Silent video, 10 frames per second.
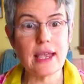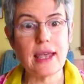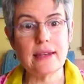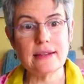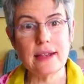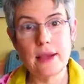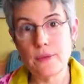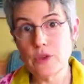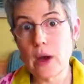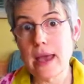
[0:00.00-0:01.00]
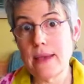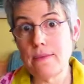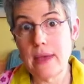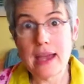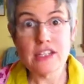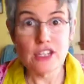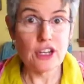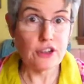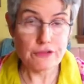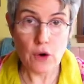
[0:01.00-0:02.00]
And so I
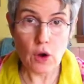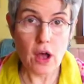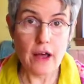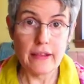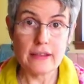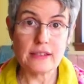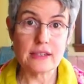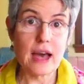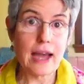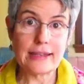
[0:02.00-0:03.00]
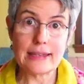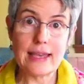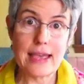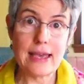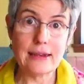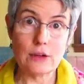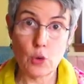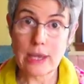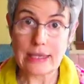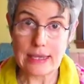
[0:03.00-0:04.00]
exited the phone call as kindly and
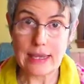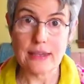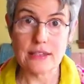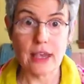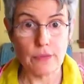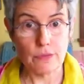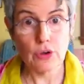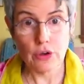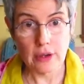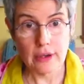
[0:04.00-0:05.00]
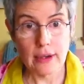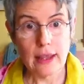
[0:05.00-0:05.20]
quickly as I could.